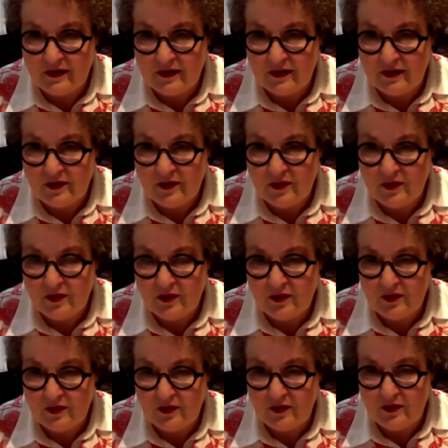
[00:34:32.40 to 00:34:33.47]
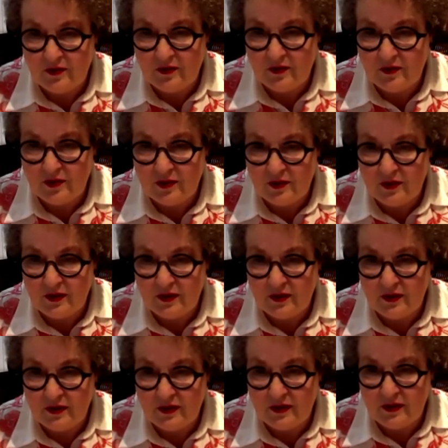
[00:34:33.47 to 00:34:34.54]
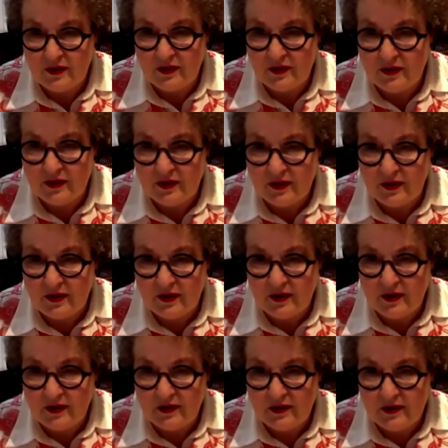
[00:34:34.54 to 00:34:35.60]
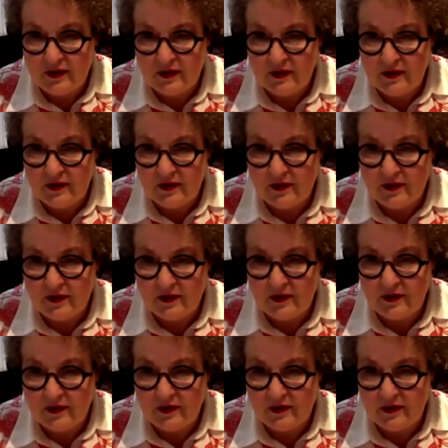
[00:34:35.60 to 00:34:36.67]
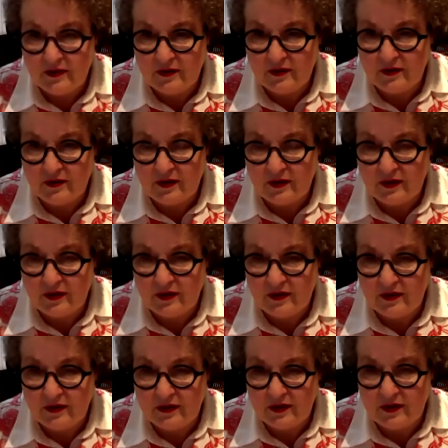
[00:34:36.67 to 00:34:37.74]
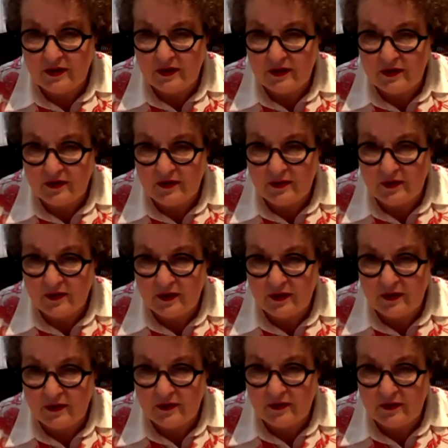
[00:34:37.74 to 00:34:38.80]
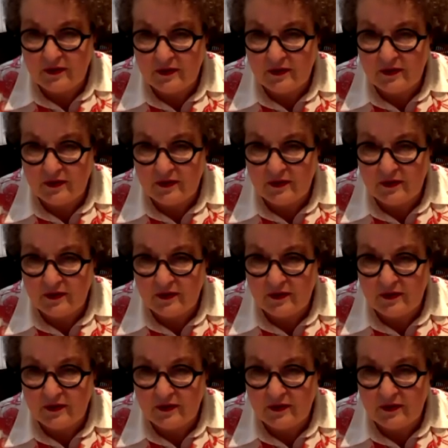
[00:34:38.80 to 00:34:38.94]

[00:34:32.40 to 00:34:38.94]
No words are spoken by the person on screen.